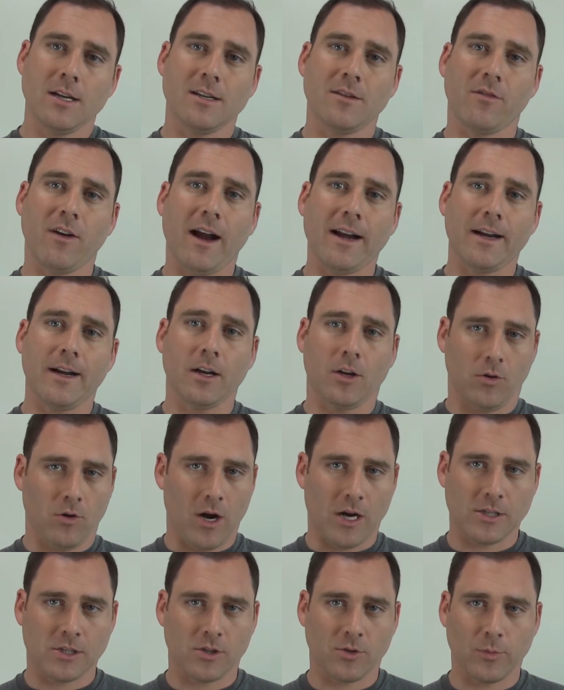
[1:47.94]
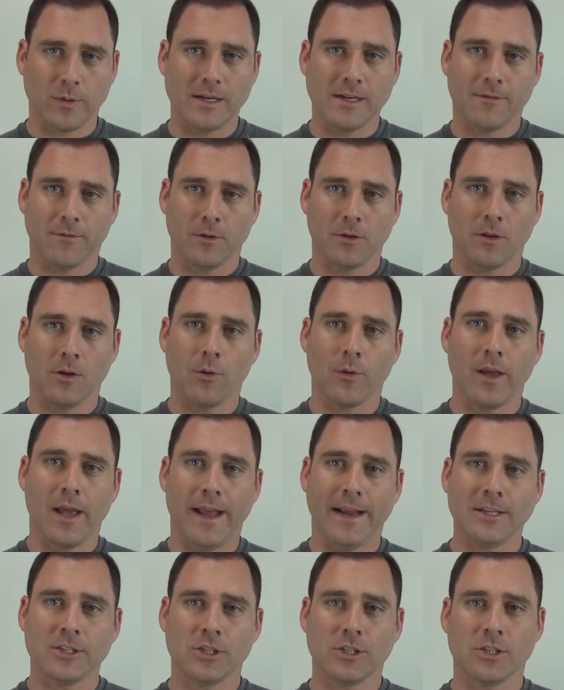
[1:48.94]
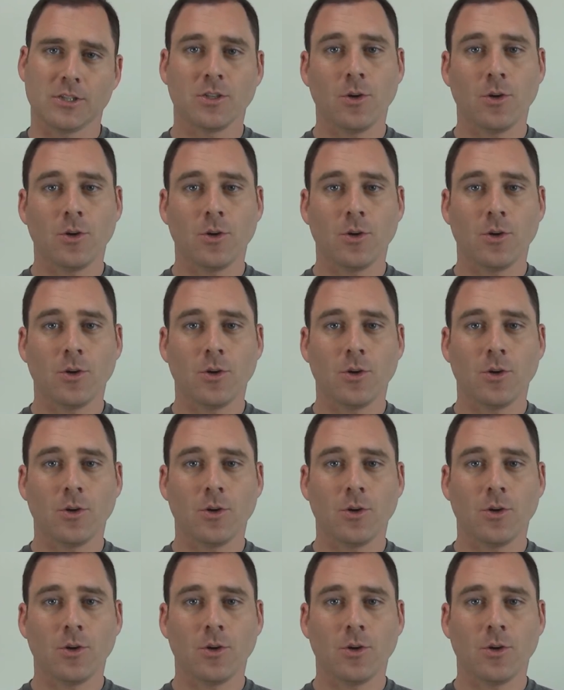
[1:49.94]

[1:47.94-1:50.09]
divided across 3 different locations.